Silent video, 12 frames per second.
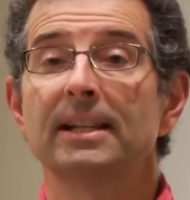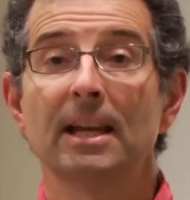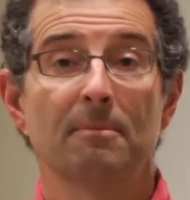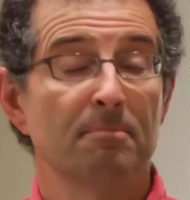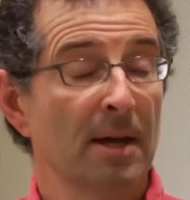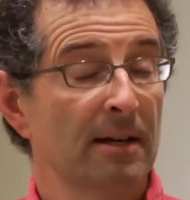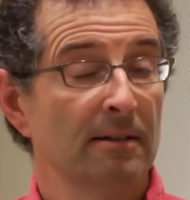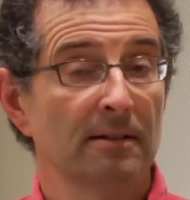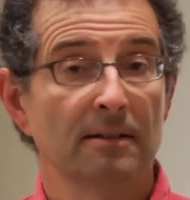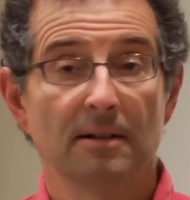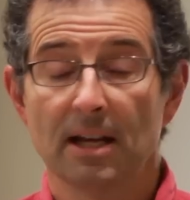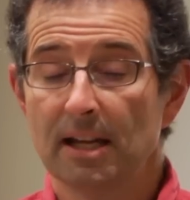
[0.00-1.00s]
get
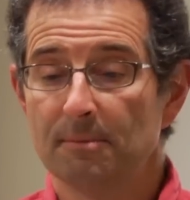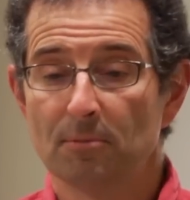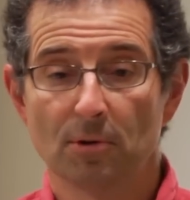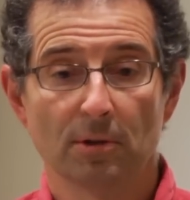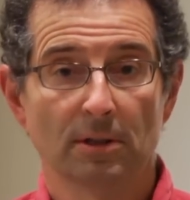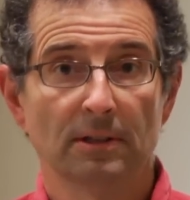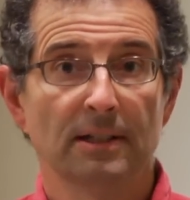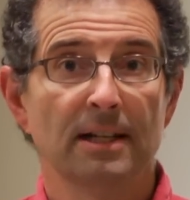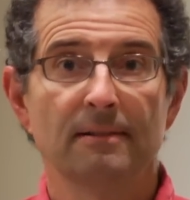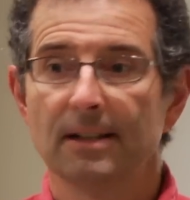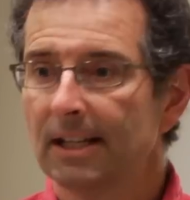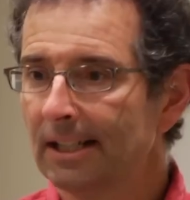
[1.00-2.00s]
better and more
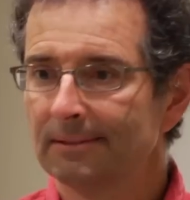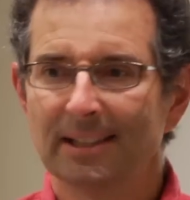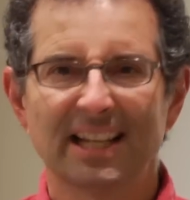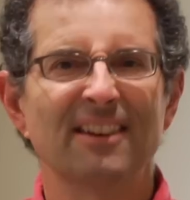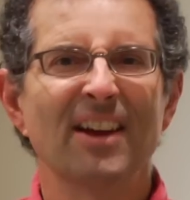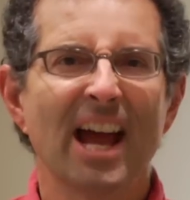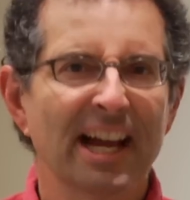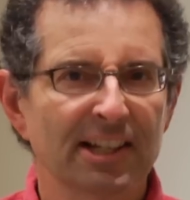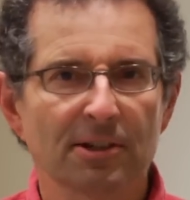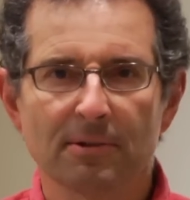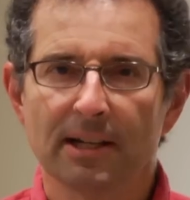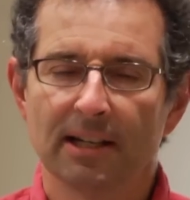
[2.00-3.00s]
uh, kind of
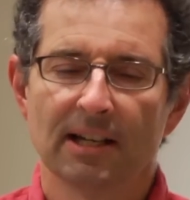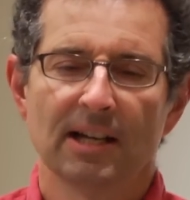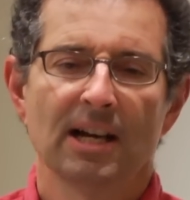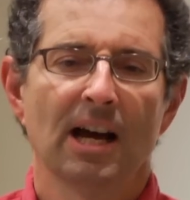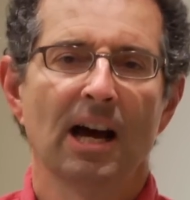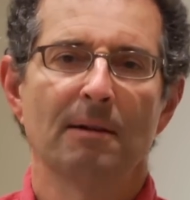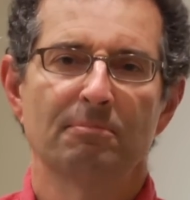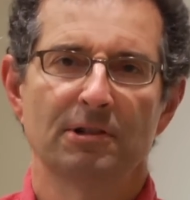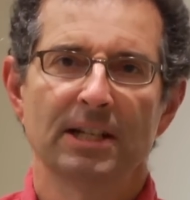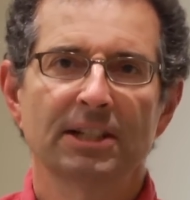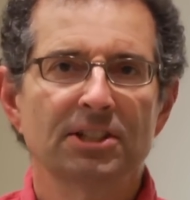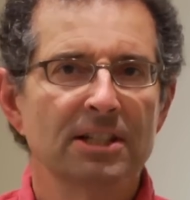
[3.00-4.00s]
accurate uh,
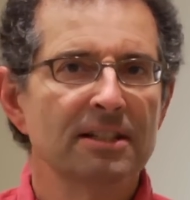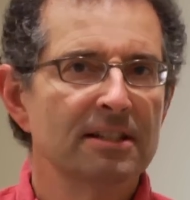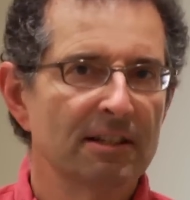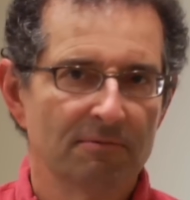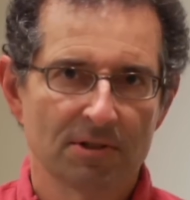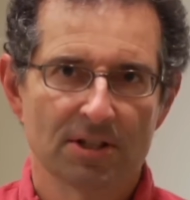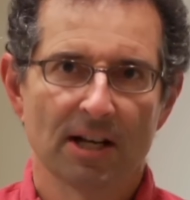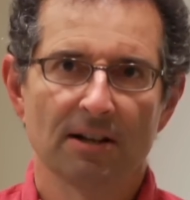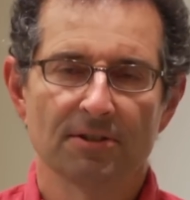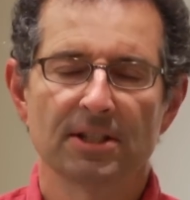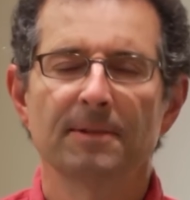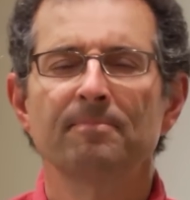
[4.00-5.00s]
predictions and
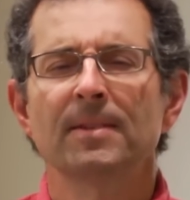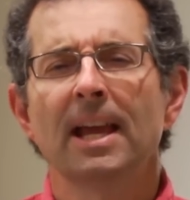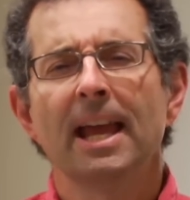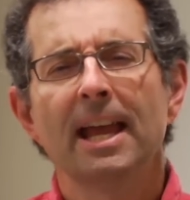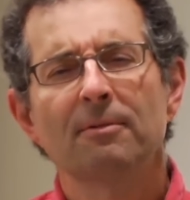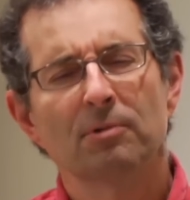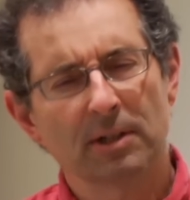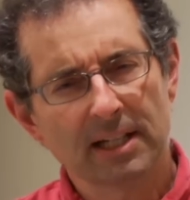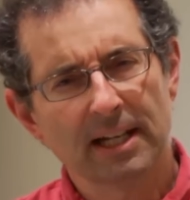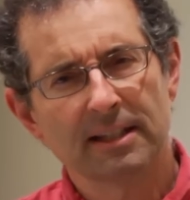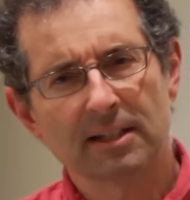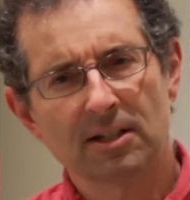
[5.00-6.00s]
results? And
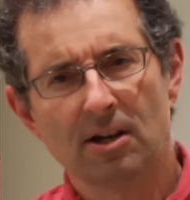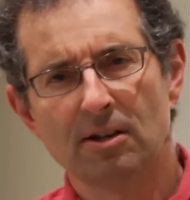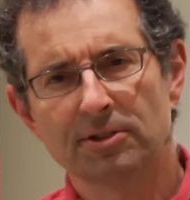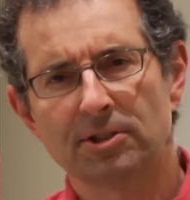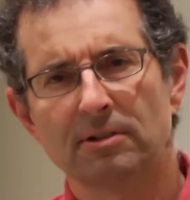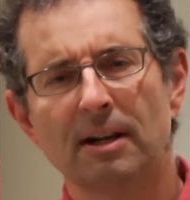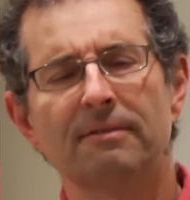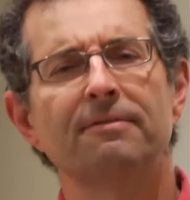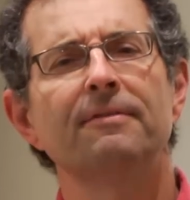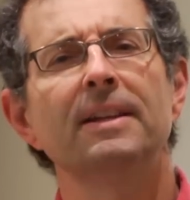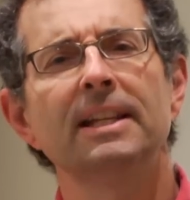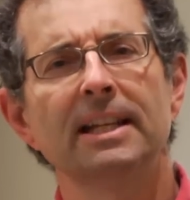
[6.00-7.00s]
working on the culture of
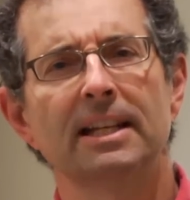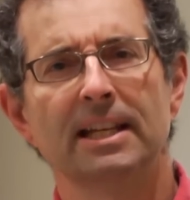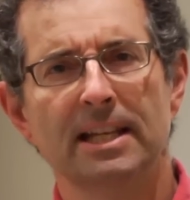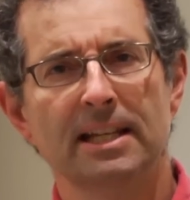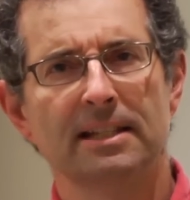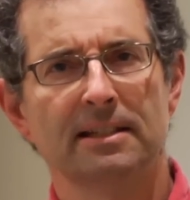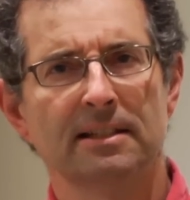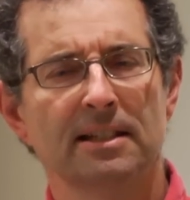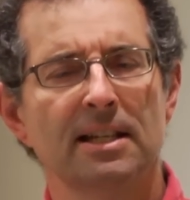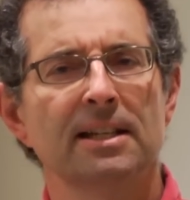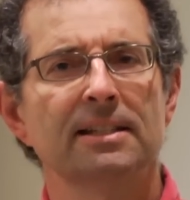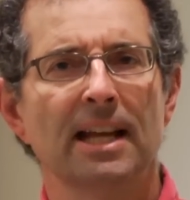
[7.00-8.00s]
fitting it in
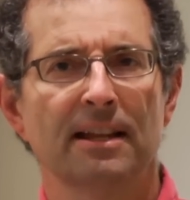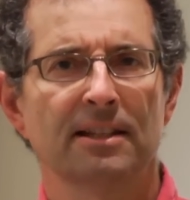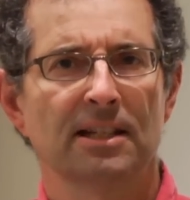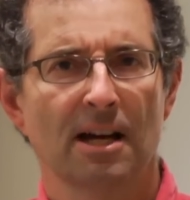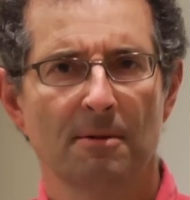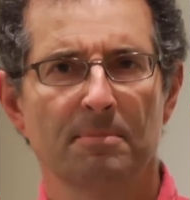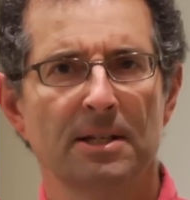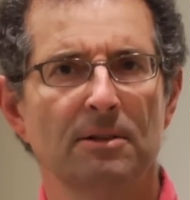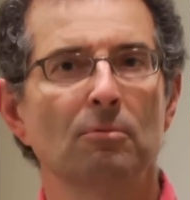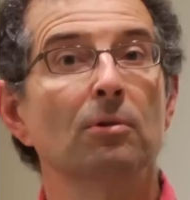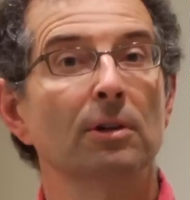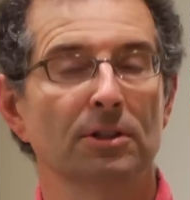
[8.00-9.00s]
to how the company
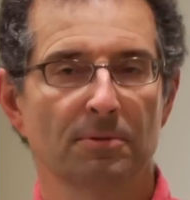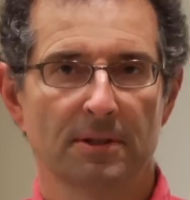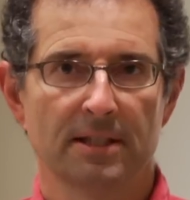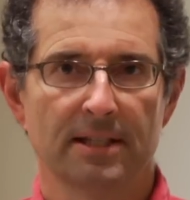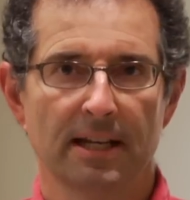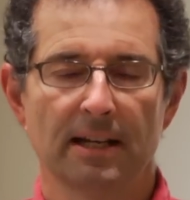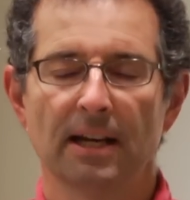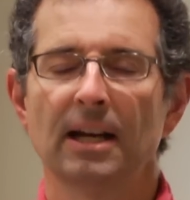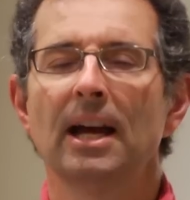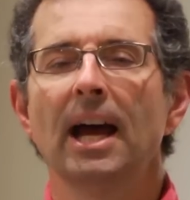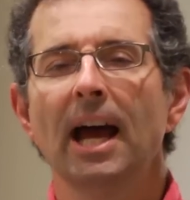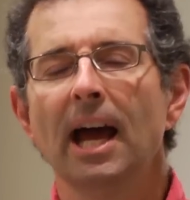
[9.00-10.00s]
works with the data,
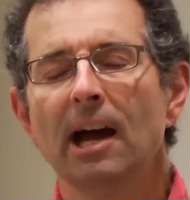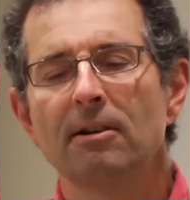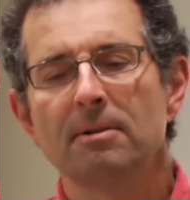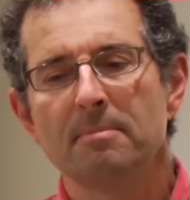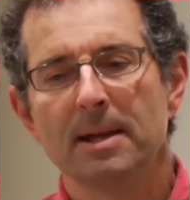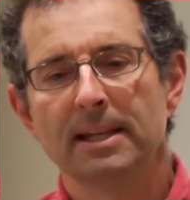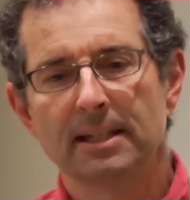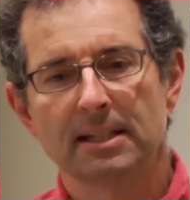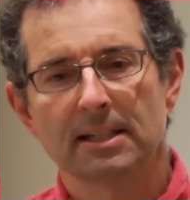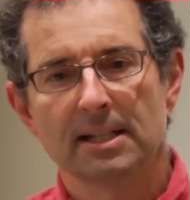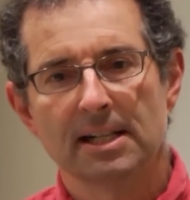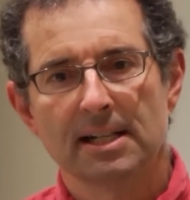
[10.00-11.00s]
how to
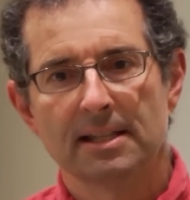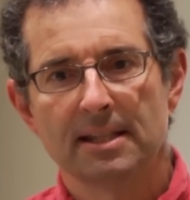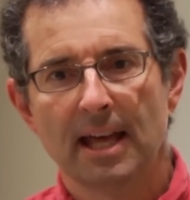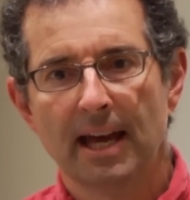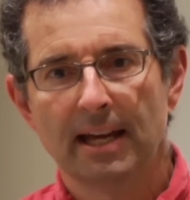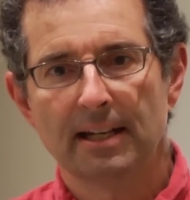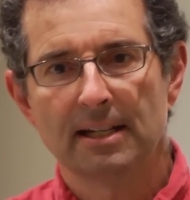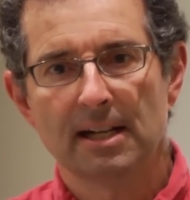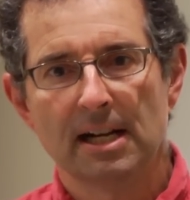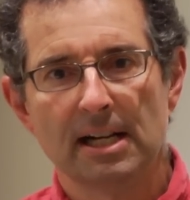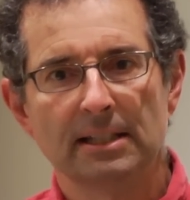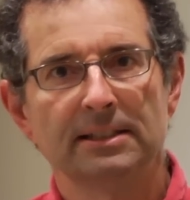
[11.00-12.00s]
make that
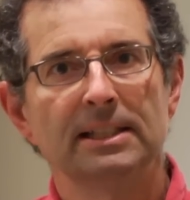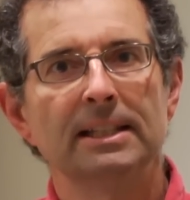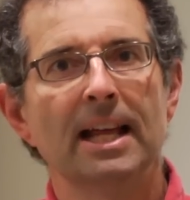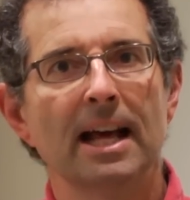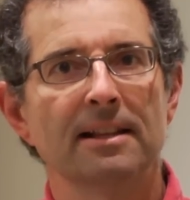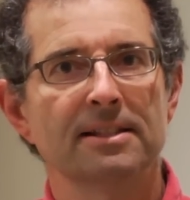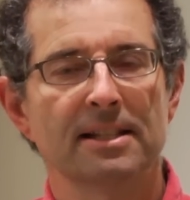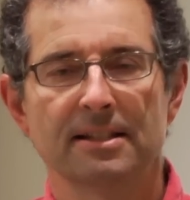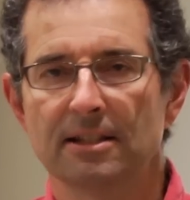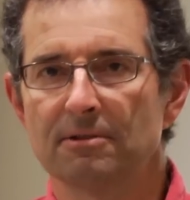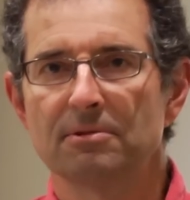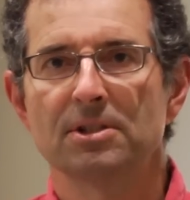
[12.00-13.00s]
uh, the
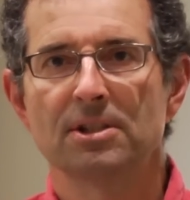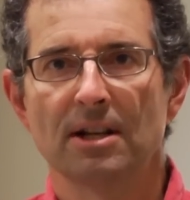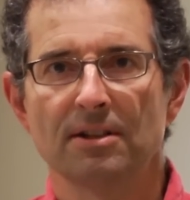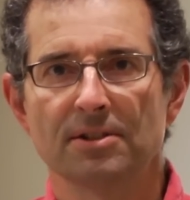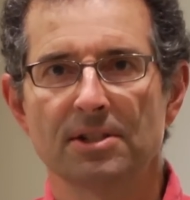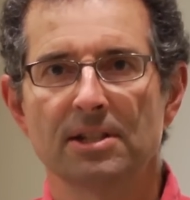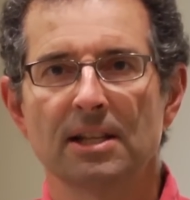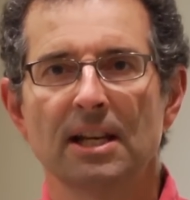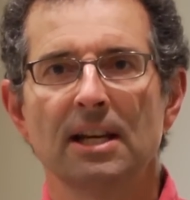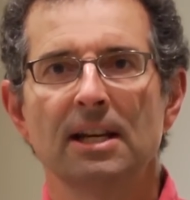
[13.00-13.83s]
analysis and the results